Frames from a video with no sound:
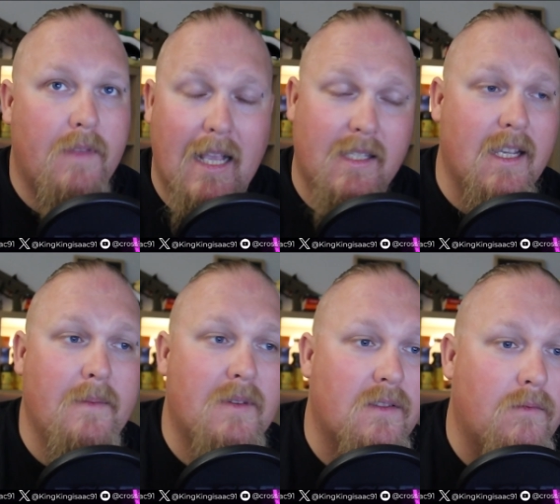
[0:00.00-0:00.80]
that
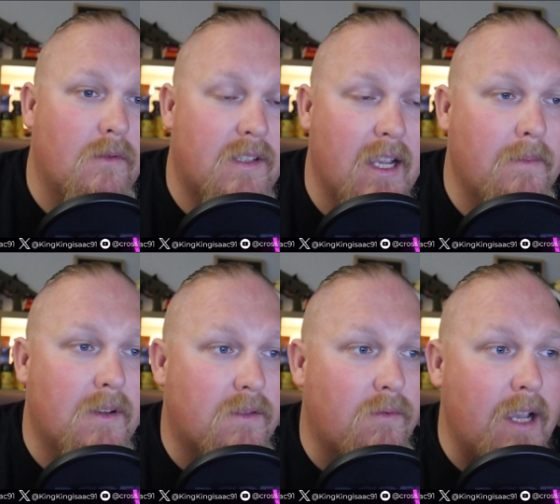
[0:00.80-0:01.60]
seemed as
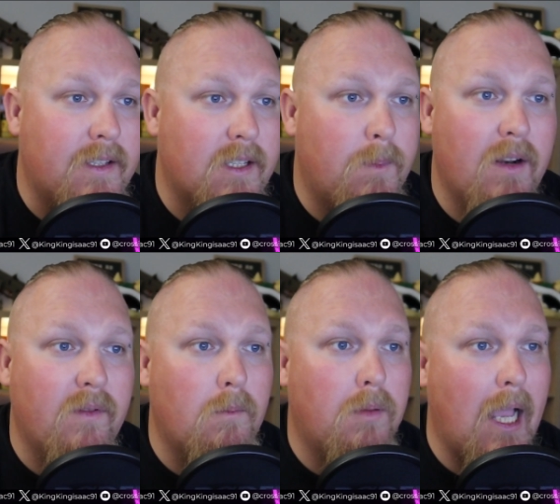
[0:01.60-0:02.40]
racist. But
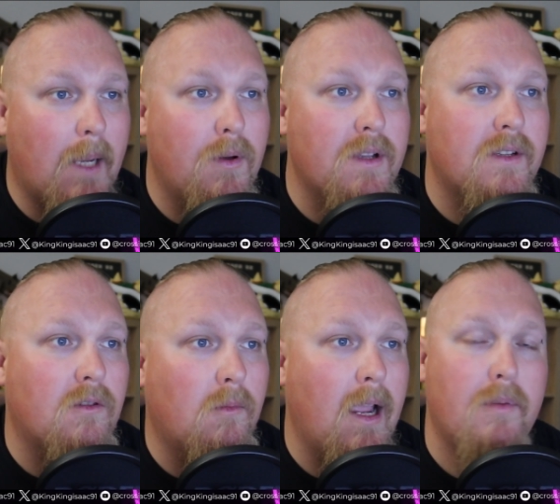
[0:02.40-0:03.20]
if a black person
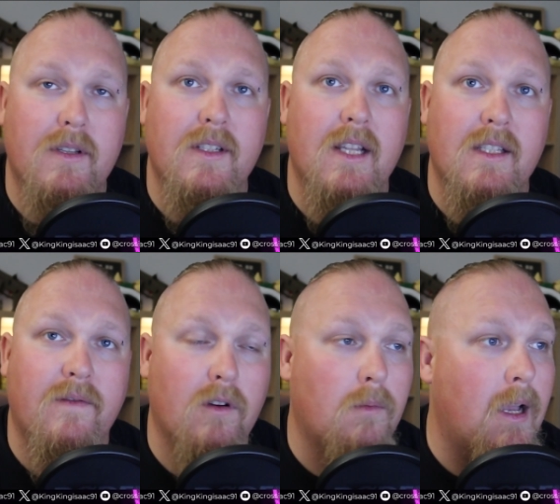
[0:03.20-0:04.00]
or a brown person does
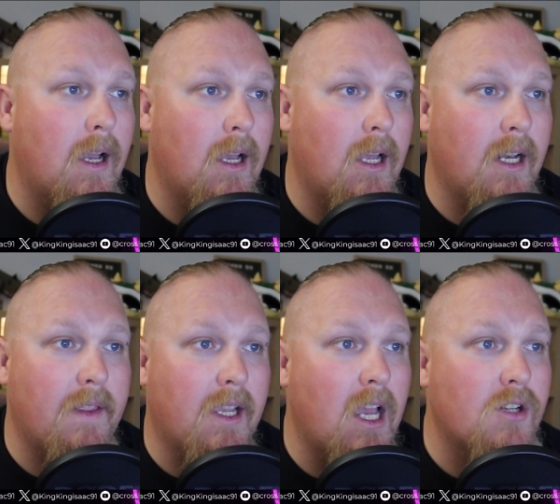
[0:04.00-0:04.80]
it from
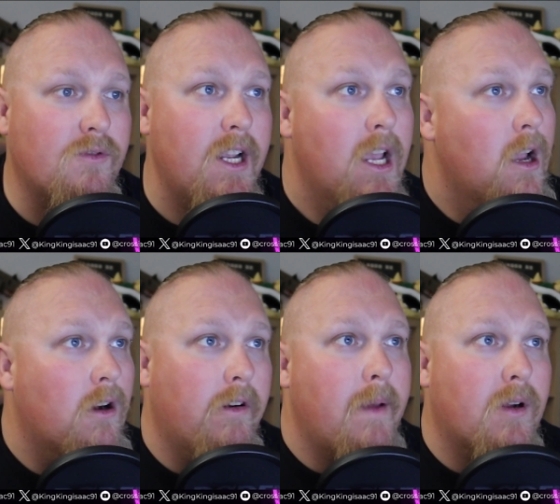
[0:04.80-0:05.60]
another country,
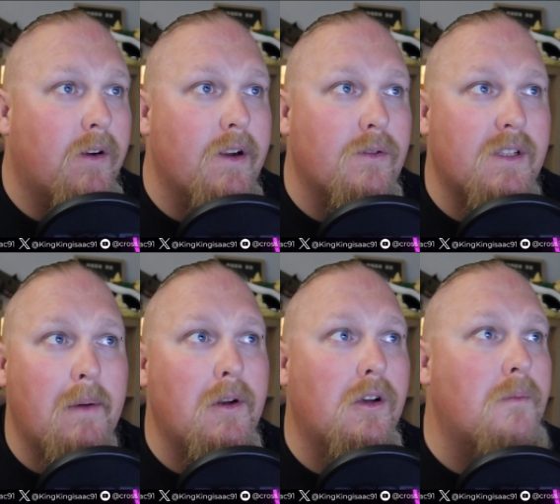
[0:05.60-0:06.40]
or an immigrant, or
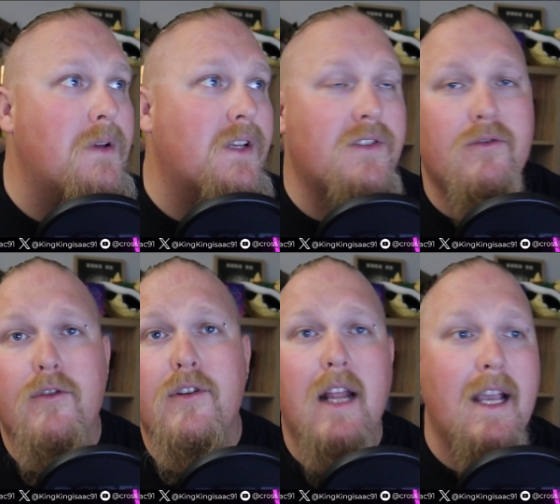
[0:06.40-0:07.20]
someone who could be
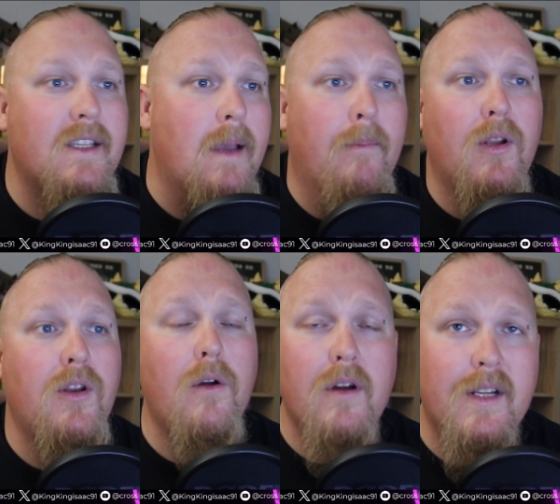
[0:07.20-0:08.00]
construed as a
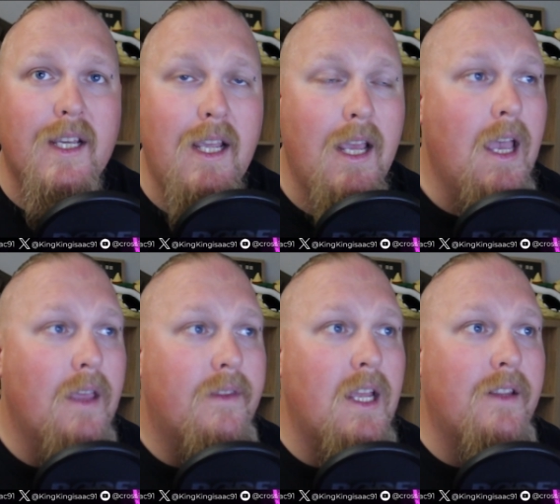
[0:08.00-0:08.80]
minority,
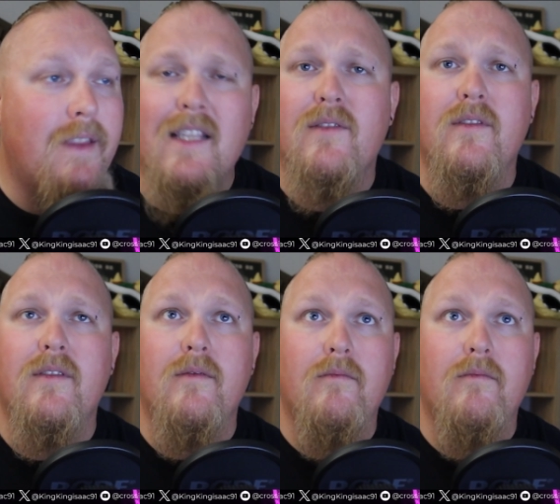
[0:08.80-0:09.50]
then that's